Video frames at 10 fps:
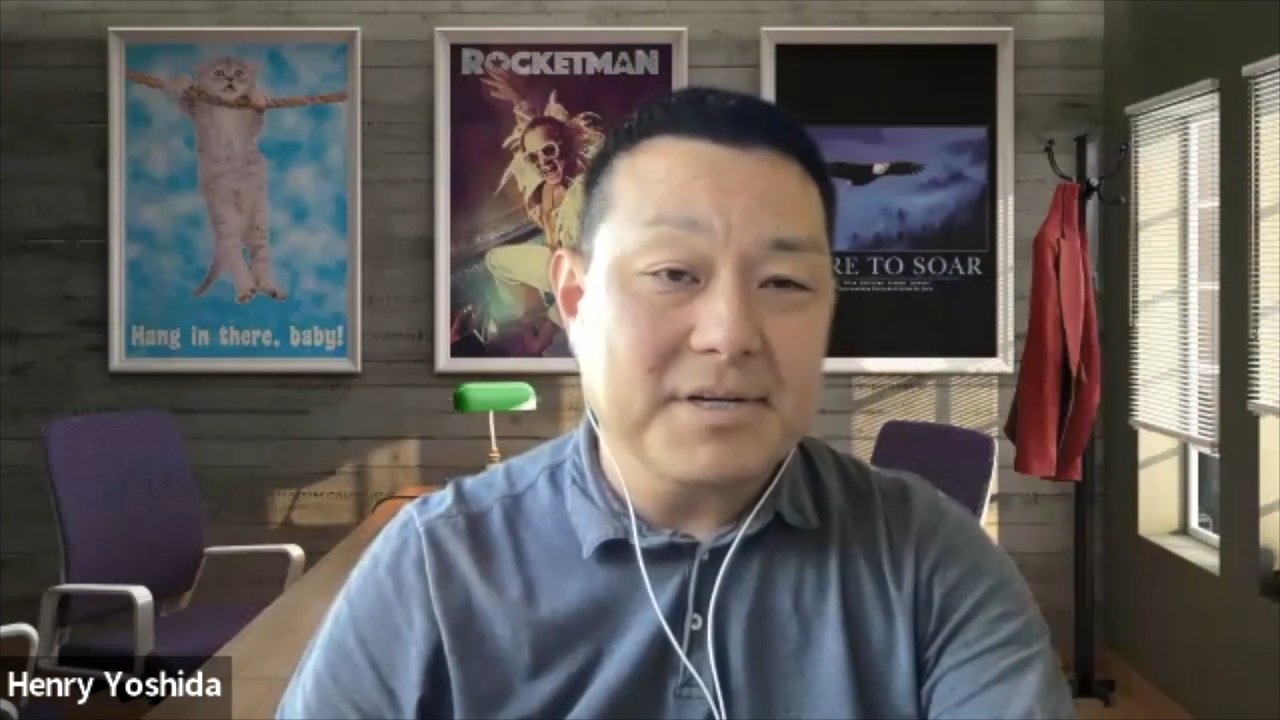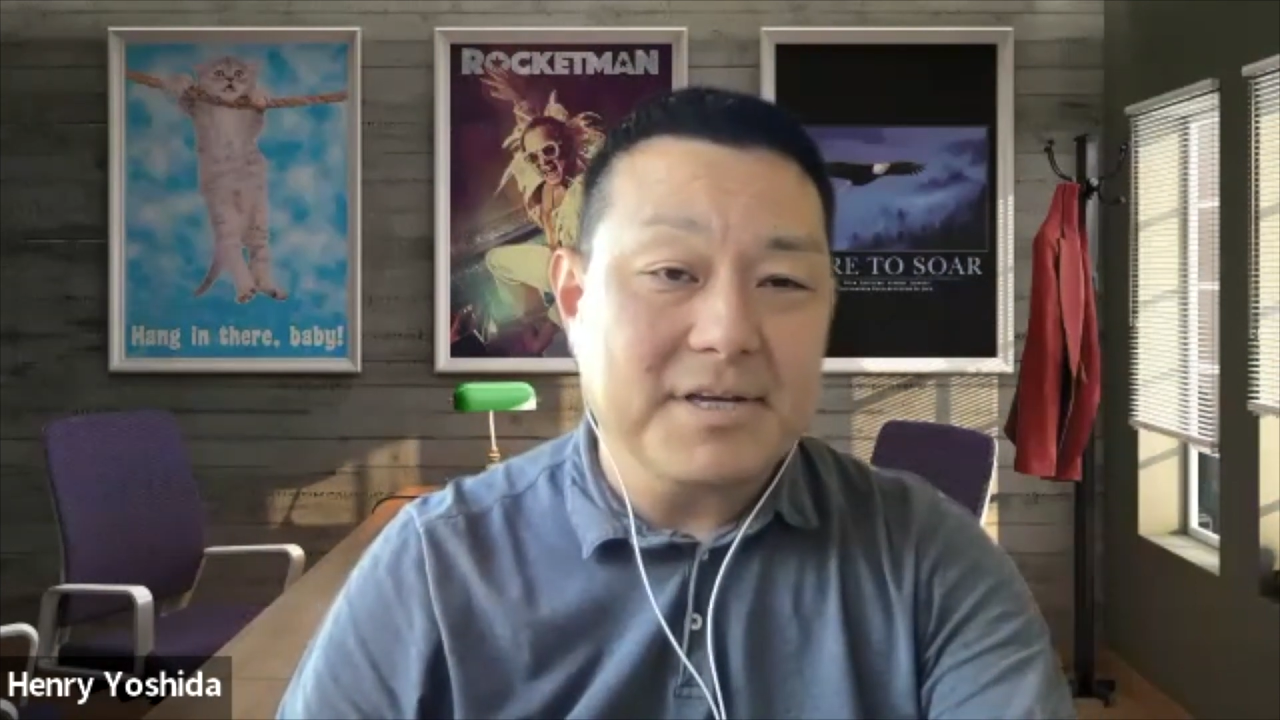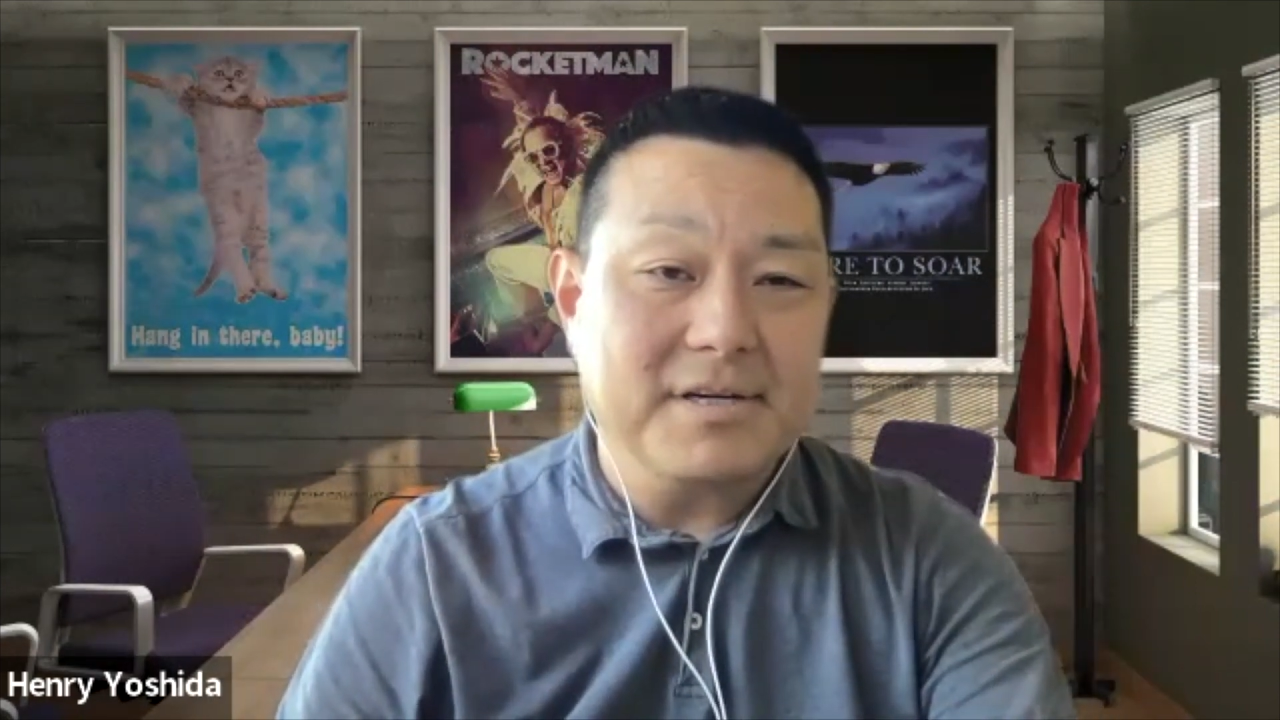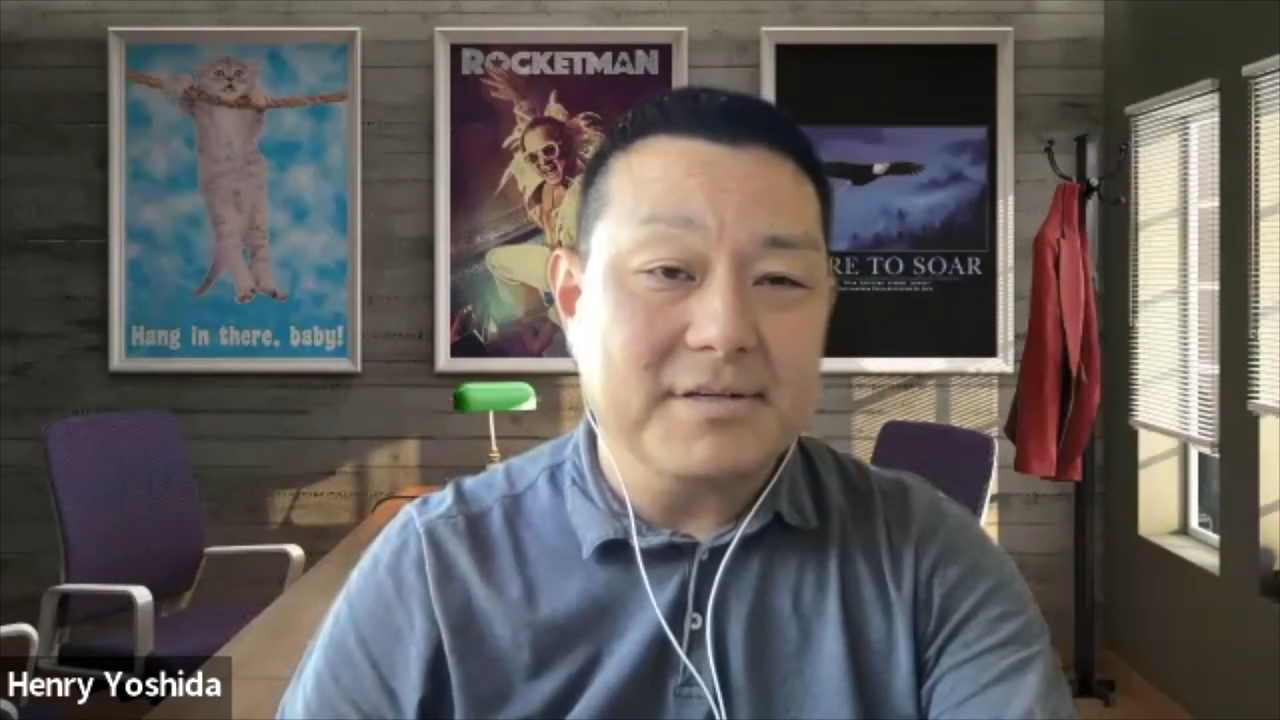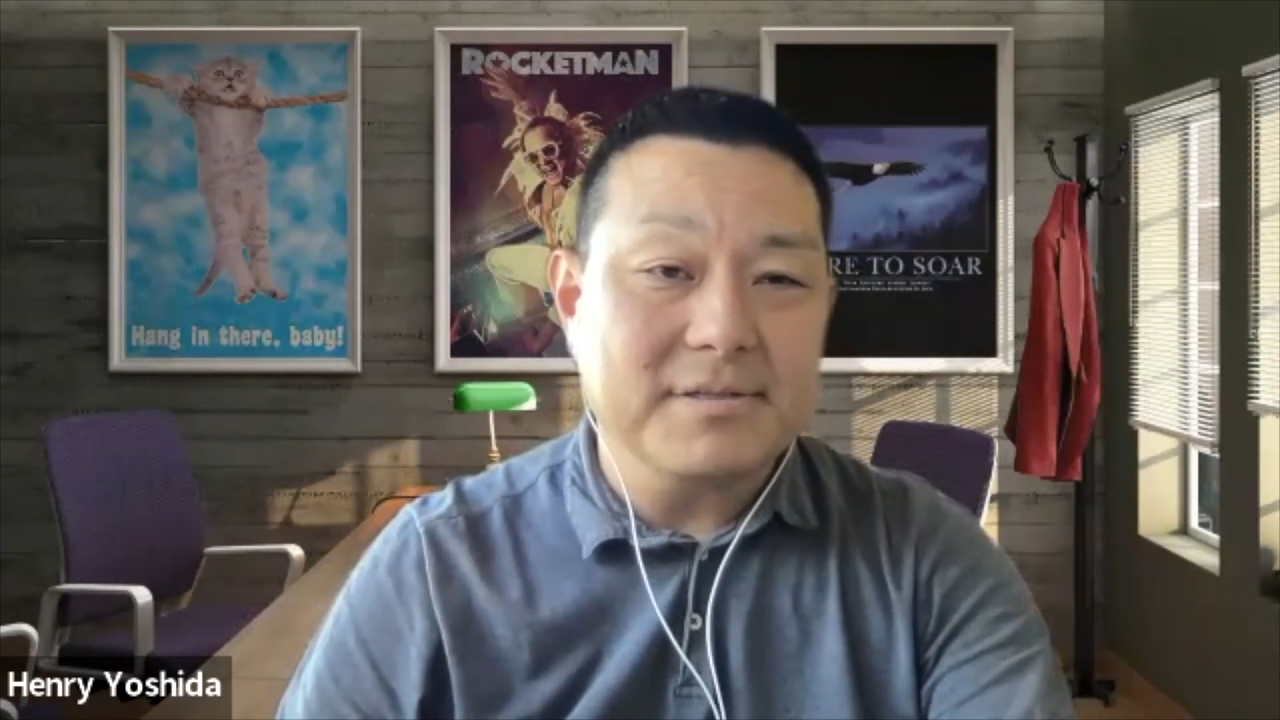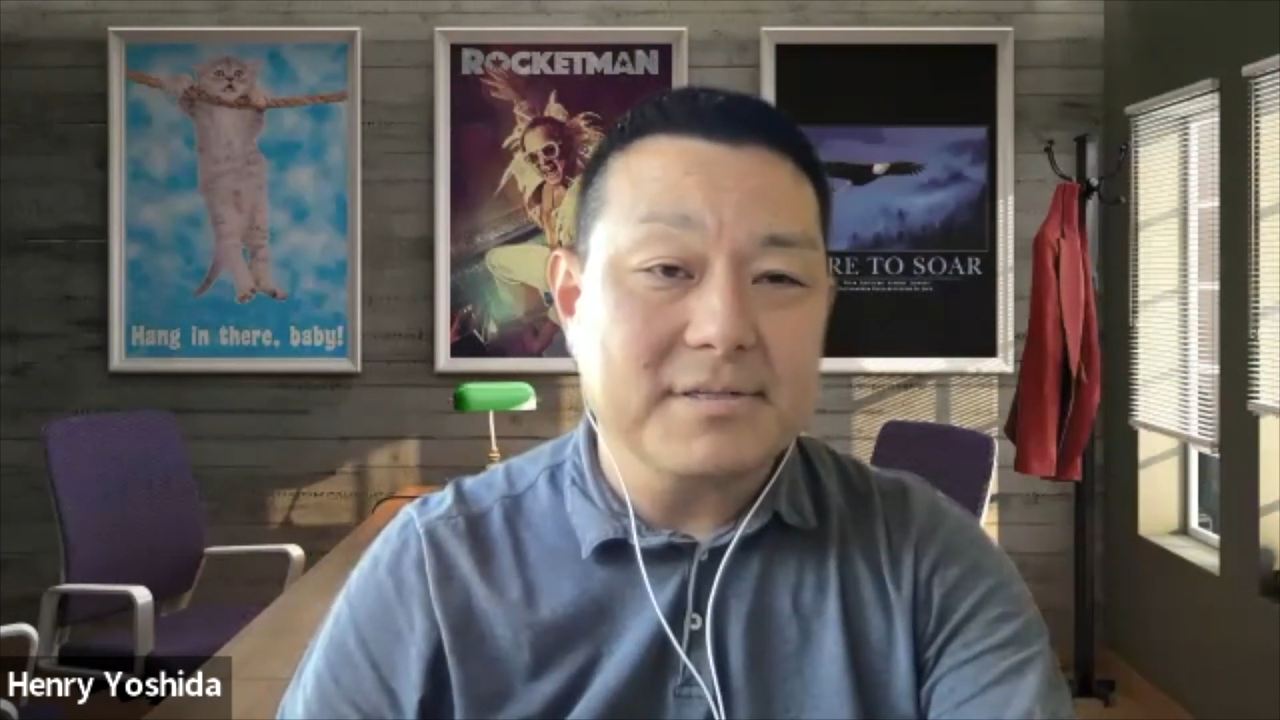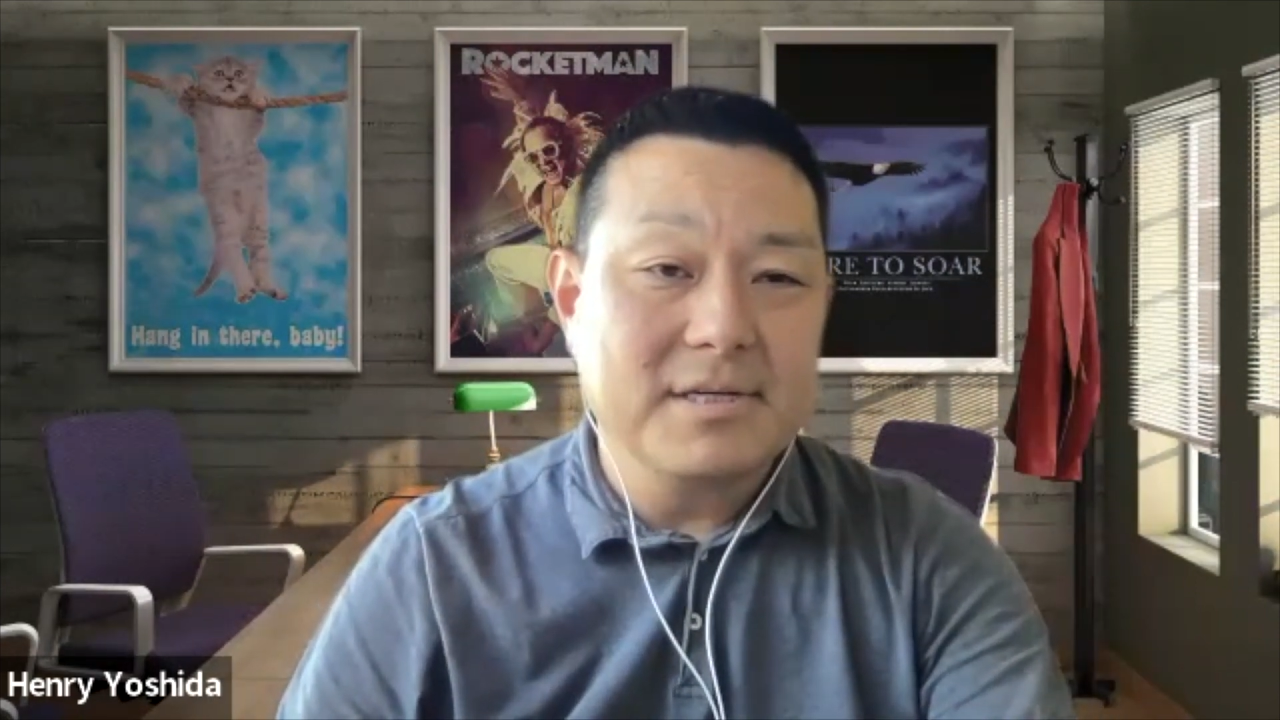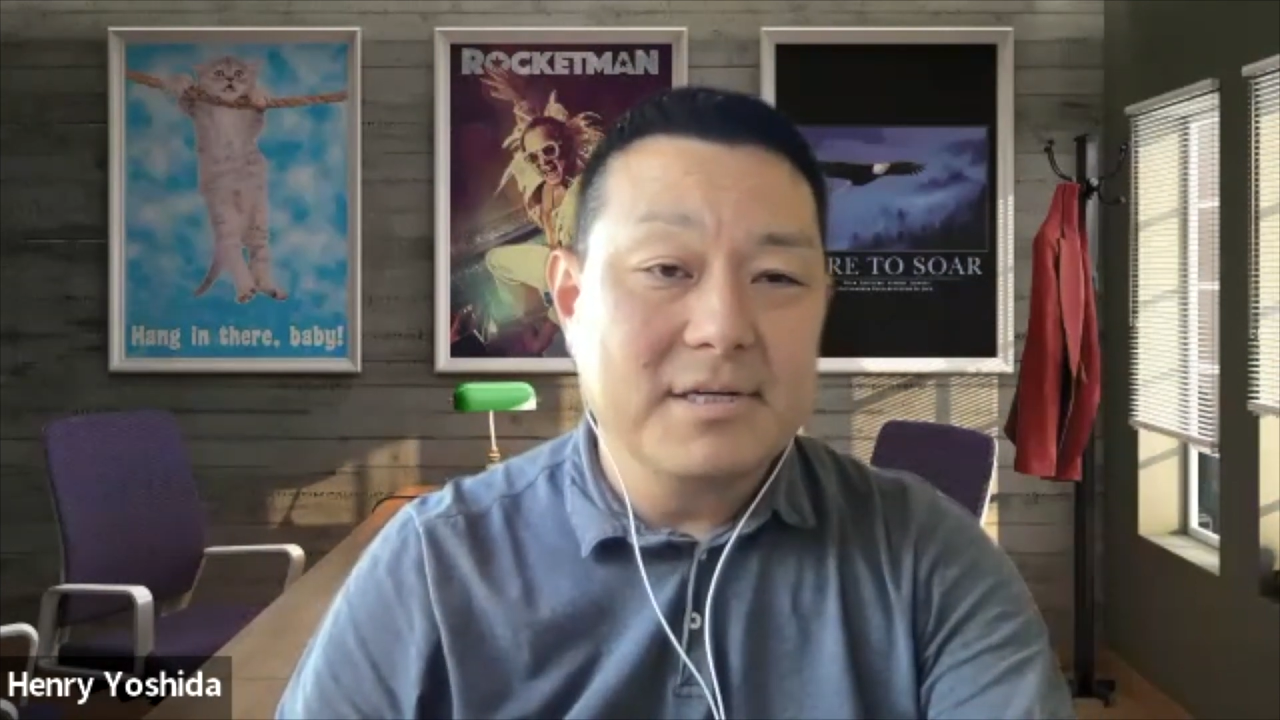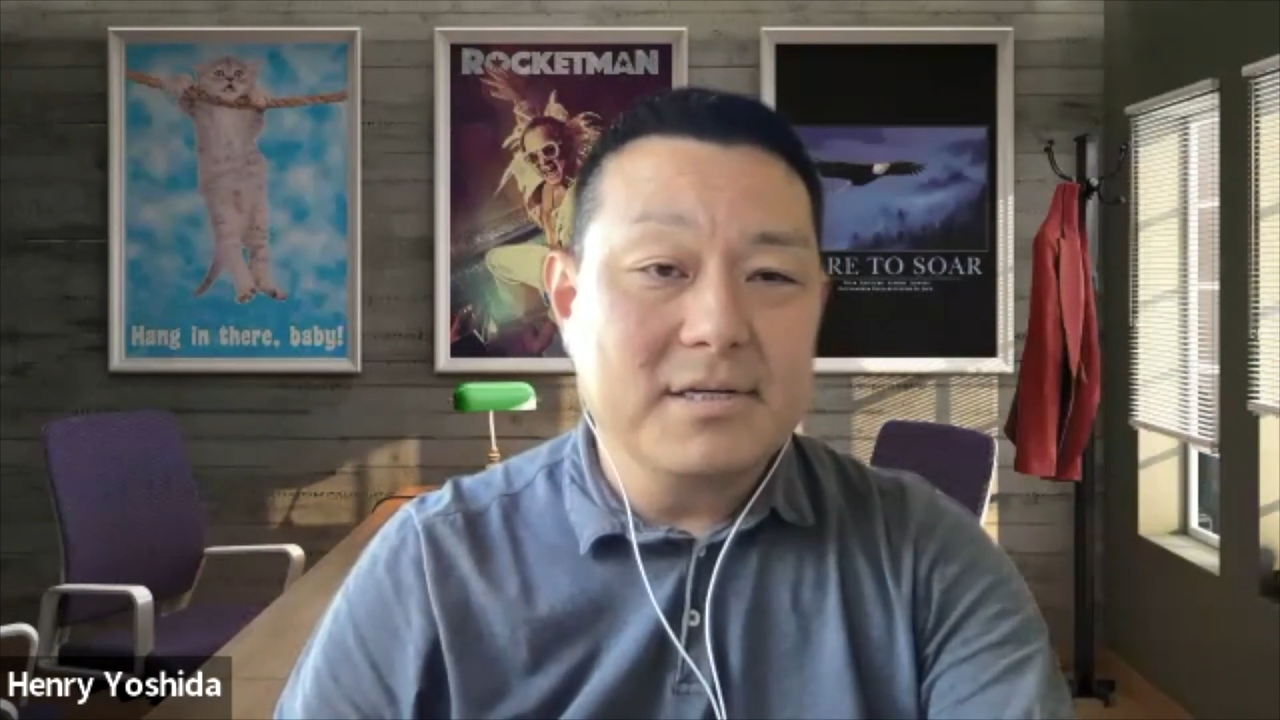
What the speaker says: accounts.